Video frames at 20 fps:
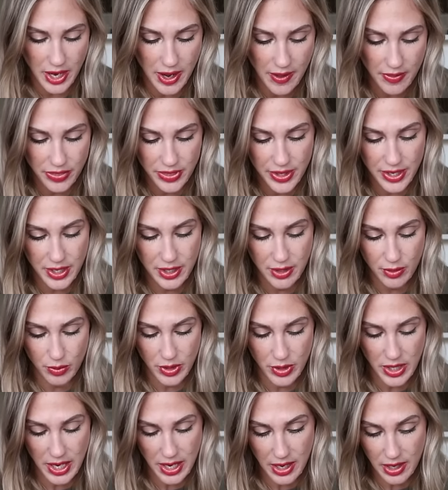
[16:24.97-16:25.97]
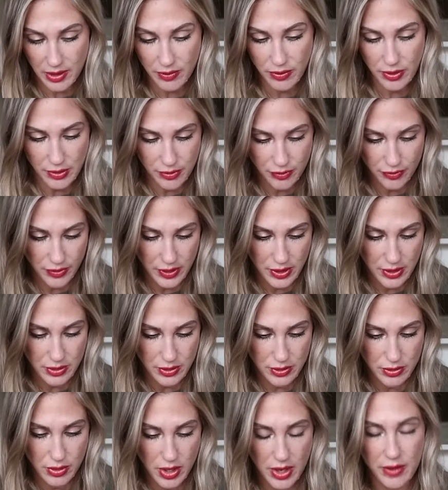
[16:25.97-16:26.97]
and then we have a
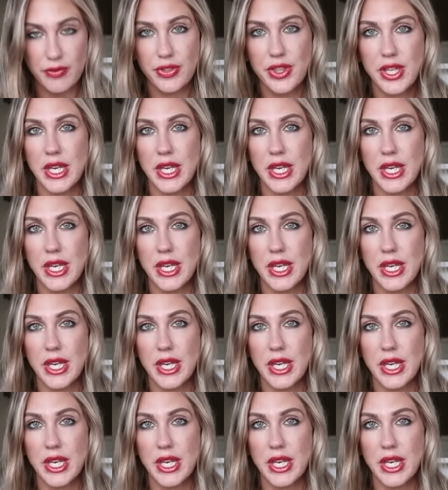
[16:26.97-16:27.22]
few of